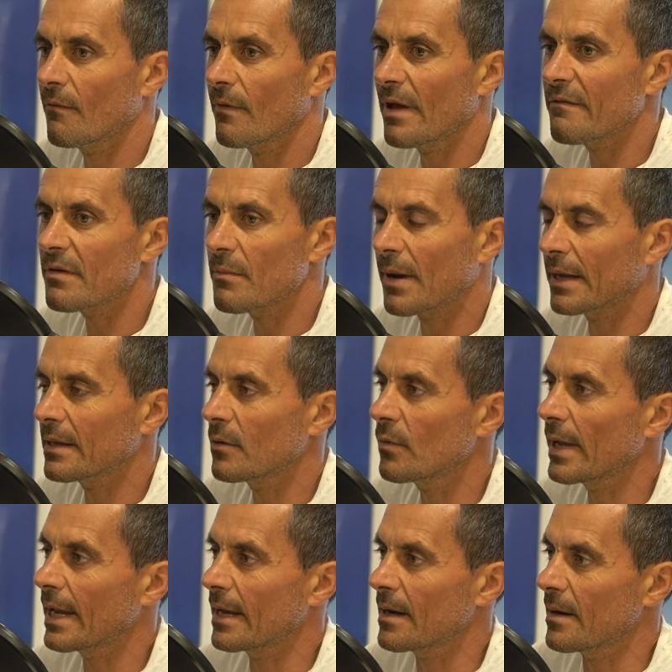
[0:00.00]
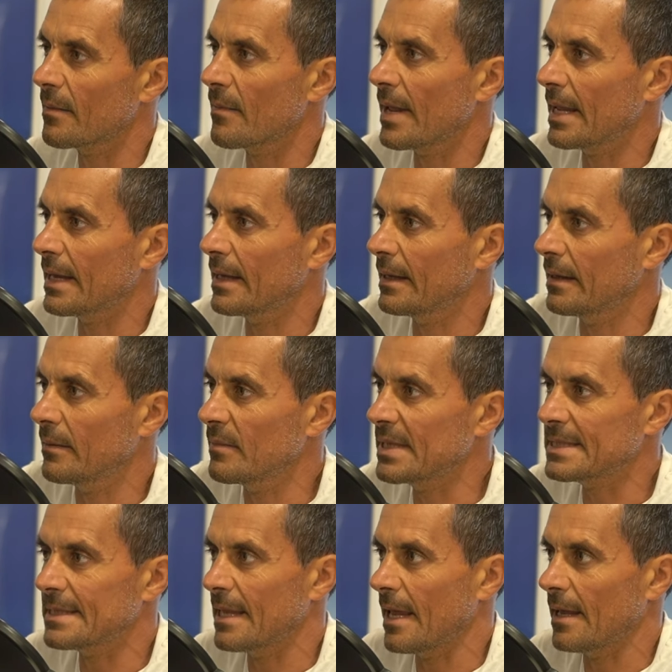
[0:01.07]
everybody we can make a
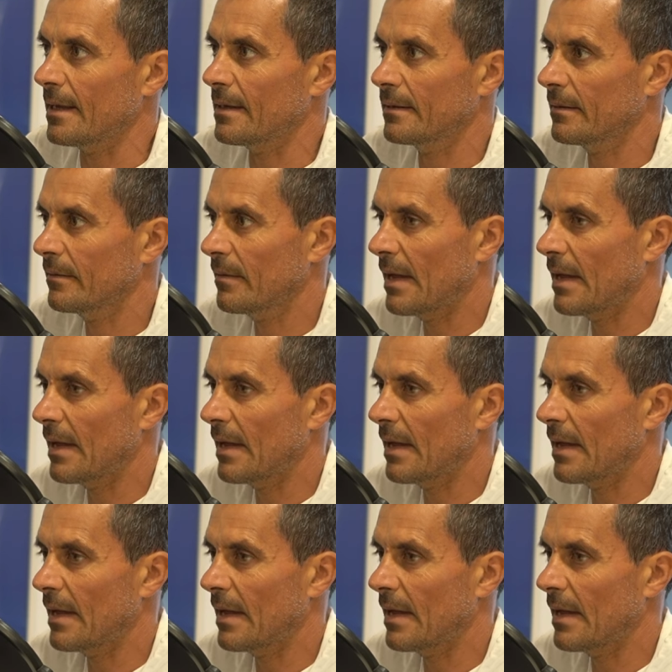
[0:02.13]
mistake